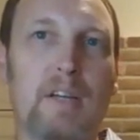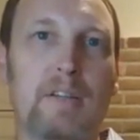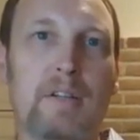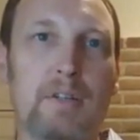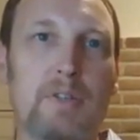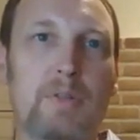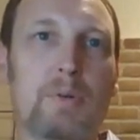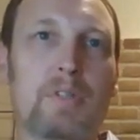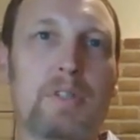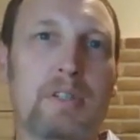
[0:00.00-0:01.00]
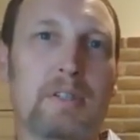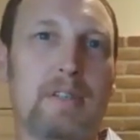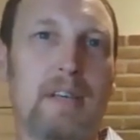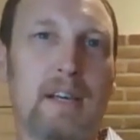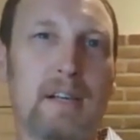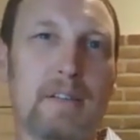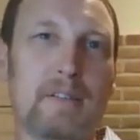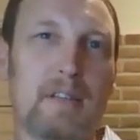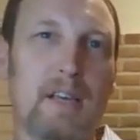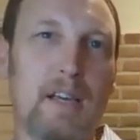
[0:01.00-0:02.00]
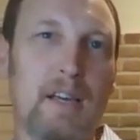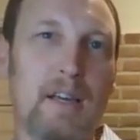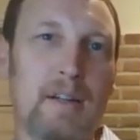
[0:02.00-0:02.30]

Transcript: Did a short stint as an